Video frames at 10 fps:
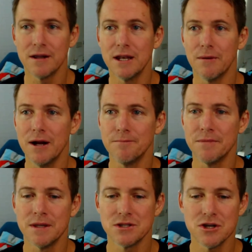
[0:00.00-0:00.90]
Anyway,
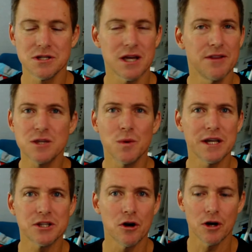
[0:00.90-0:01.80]
it's Thursday. This
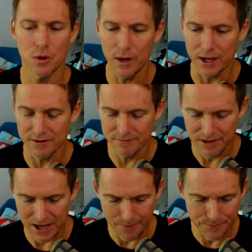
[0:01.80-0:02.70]
week's gone quick.
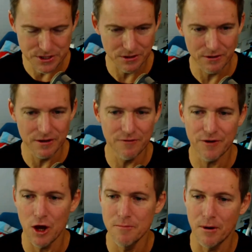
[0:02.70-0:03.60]
Absolutely
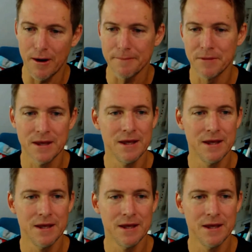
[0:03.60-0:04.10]
flown by.